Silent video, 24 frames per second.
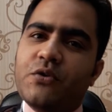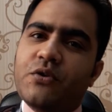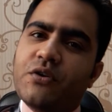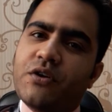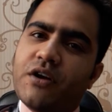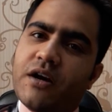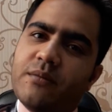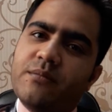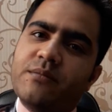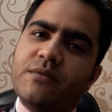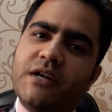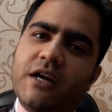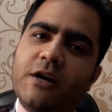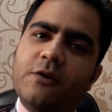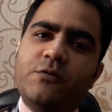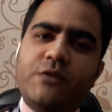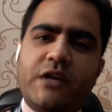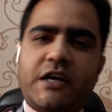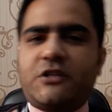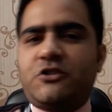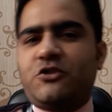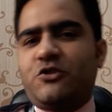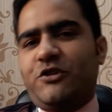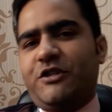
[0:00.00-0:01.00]
come down
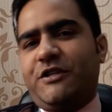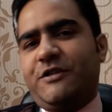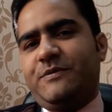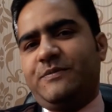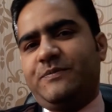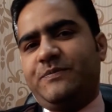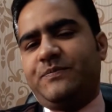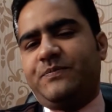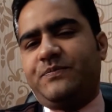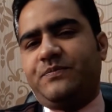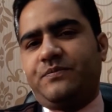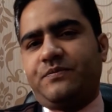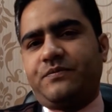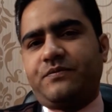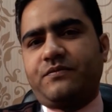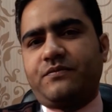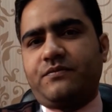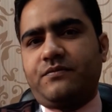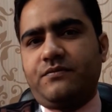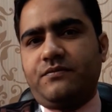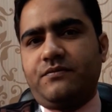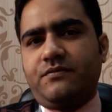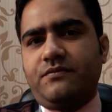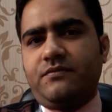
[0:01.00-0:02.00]
actually.
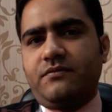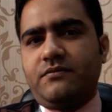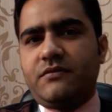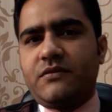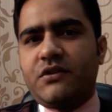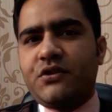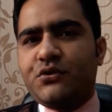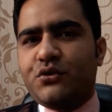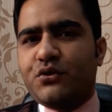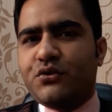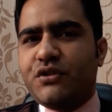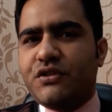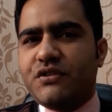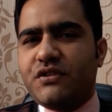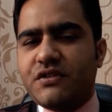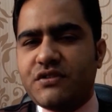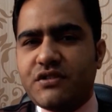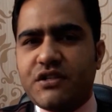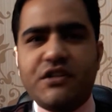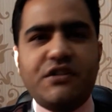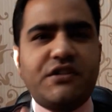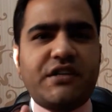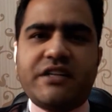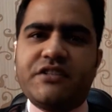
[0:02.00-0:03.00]
So this is
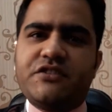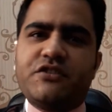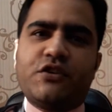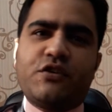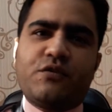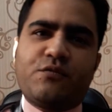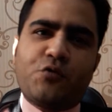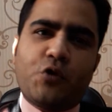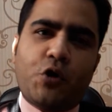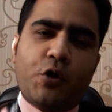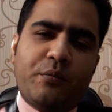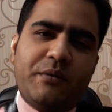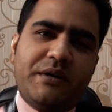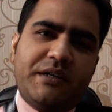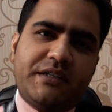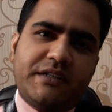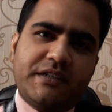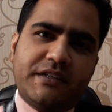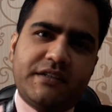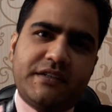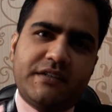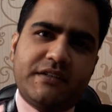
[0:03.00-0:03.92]
the intention of government.